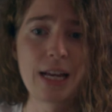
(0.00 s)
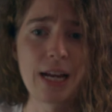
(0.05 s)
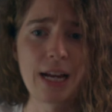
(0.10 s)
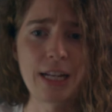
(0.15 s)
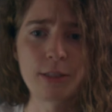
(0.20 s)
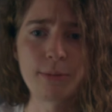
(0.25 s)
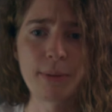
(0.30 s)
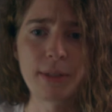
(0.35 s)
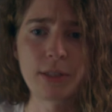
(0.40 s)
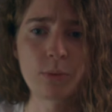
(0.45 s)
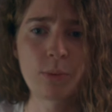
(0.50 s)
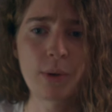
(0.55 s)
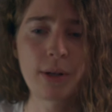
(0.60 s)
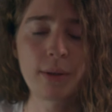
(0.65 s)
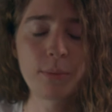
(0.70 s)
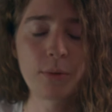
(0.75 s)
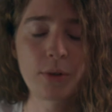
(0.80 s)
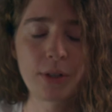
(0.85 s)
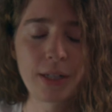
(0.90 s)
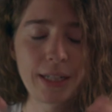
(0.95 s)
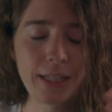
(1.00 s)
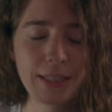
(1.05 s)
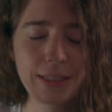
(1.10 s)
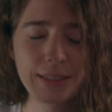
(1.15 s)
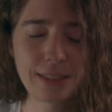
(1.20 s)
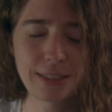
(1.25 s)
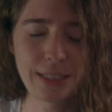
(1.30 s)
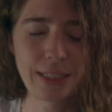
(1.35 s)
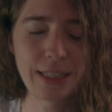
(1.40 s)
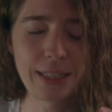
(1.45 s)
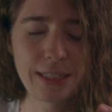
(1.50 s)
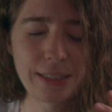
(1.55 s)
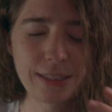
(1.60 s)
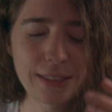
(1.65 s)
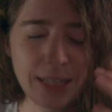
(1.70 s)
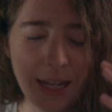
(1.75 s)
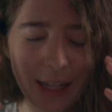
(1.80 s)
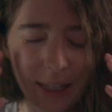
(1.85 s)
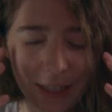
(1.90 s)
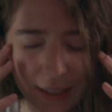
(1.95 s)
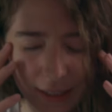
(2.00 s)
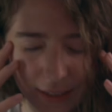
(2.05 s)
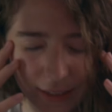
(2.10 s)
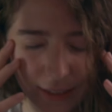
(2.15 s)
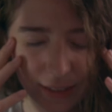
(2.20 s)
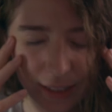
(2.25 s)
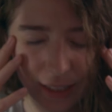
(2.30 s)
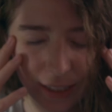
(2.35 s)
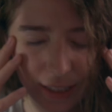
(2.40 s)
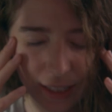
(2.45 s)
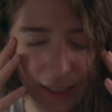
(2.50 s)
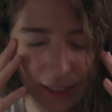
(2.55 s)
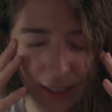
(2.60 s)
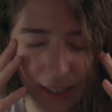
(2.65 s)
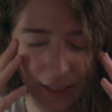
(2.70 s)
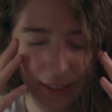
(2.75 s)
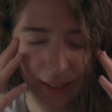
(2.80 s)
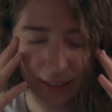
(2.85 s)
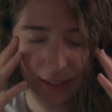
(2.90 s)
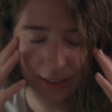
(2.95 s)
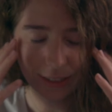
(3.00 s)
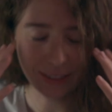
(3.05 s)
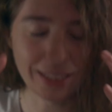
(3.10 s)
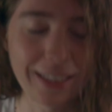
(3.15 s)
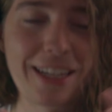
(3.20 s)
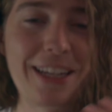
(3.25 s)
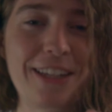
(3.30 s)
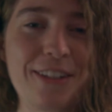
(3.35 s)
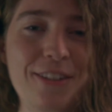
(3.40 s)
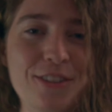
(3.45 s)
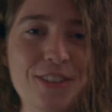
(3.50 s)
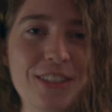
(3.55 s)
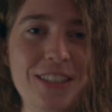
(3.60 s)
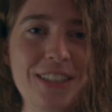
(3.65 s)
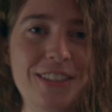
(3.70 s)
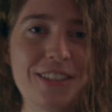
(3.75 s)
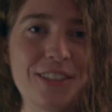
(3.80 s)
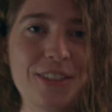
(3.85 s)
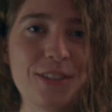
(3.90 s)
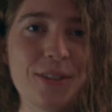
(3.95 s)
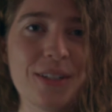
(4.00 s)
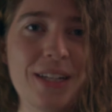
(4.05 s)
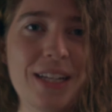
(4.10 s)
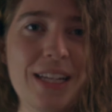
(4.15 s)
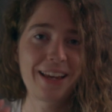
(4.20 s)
I spent one morning sitting in silence thinking like this, like I usually do,